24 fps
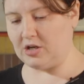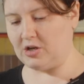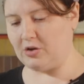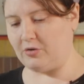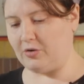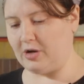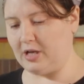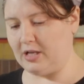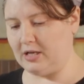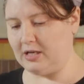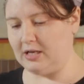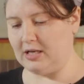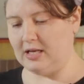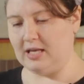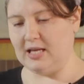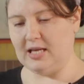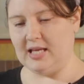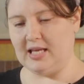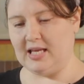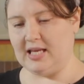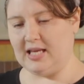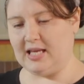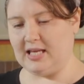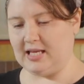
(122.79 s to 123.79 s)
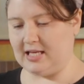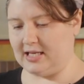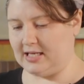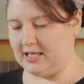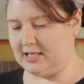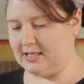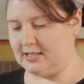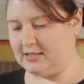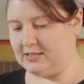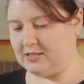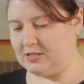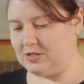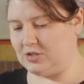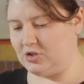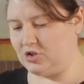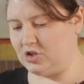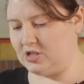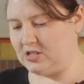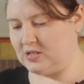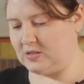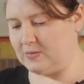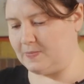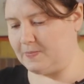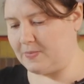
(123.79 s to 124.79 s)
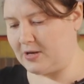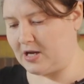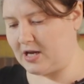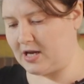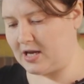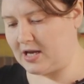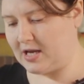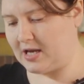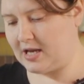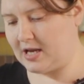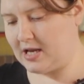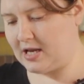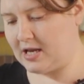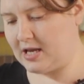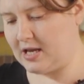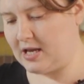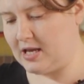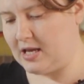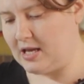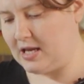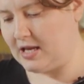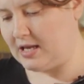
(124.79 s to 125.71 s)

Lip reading: do it is just by